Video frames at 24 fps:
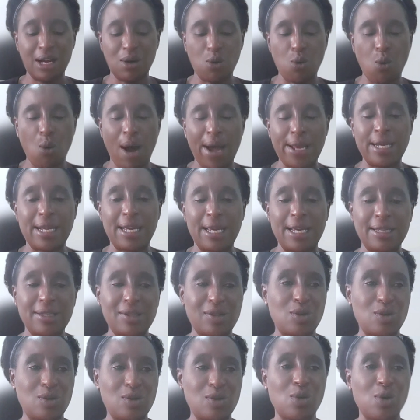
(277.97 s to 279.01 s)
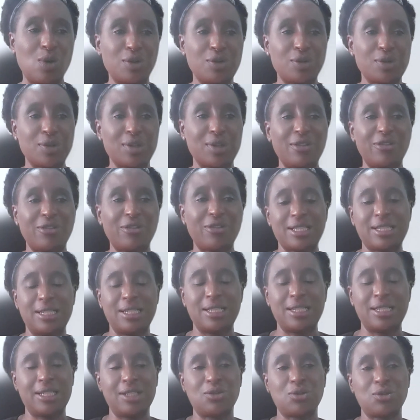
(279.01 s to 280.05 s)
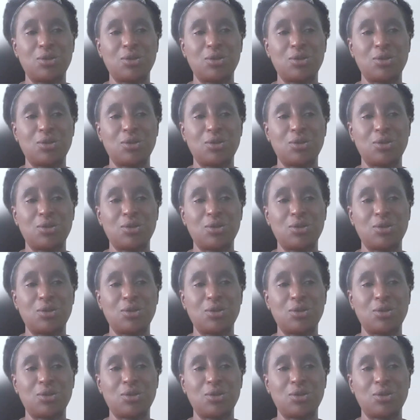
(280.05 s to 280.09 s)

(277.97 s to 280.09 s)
One has to go to the facility